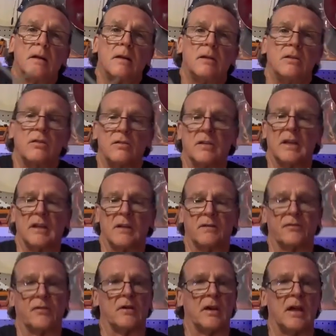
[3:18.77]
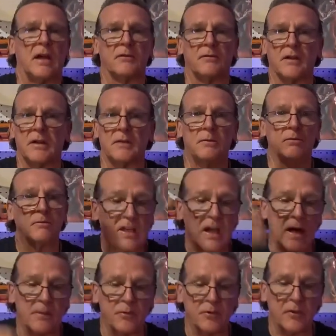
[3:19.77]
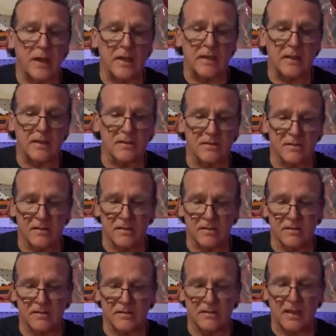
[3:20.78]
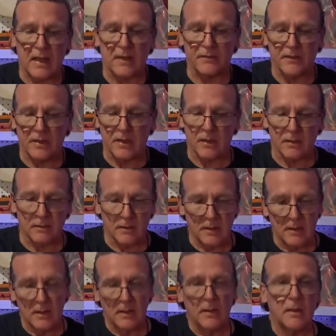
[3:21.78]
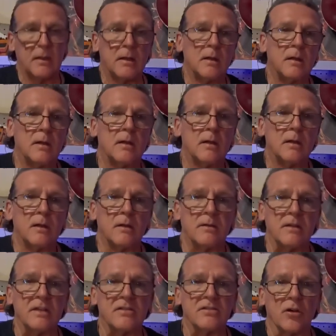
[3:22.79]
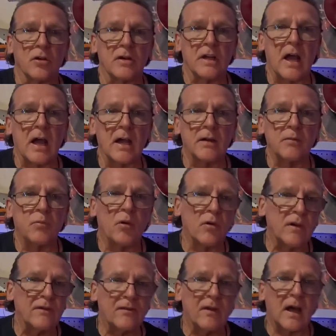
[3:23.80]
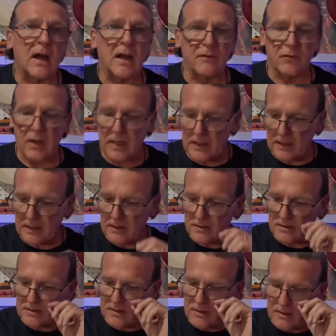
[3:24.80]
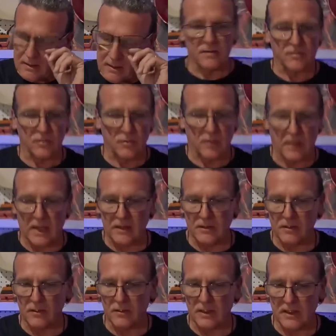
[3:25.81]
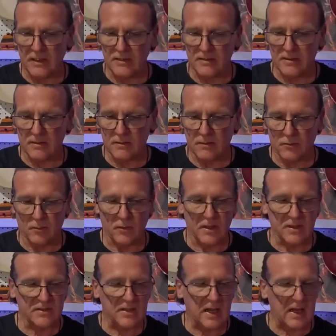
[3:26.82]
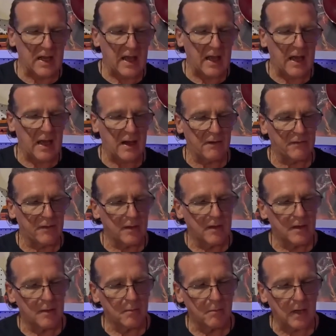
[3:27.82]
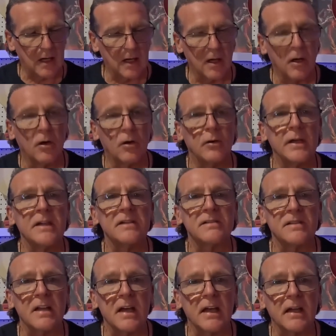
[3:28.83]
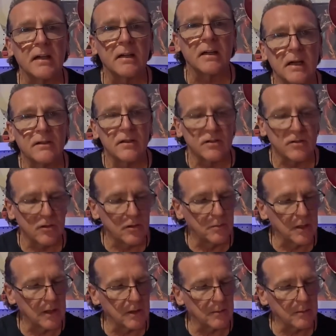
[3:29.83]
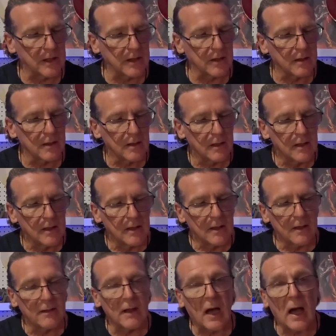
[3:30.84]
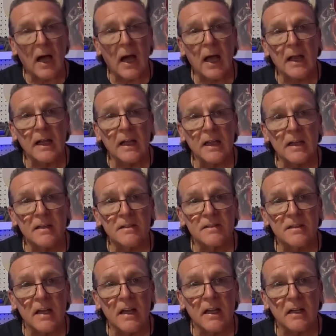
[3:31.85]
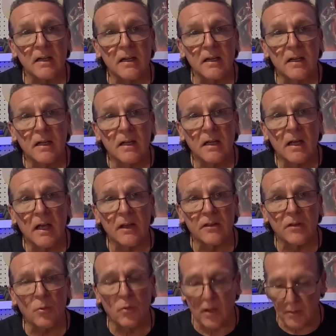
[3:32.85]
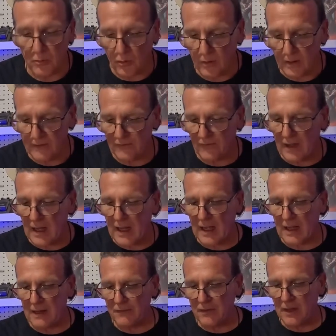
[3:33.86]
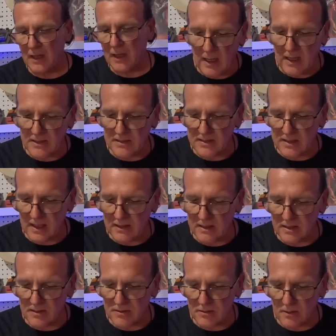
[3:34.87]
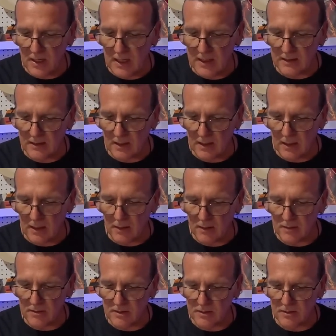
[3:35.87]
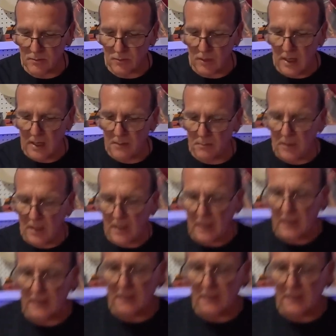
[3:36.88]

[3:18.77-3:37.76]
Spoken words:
You can get them for every type of radius that's out there. These are 9.5 radius. So what I do is, once I have my low E set at the 2 millimeter, the high E set at the 1.5, I set this right there, just right behind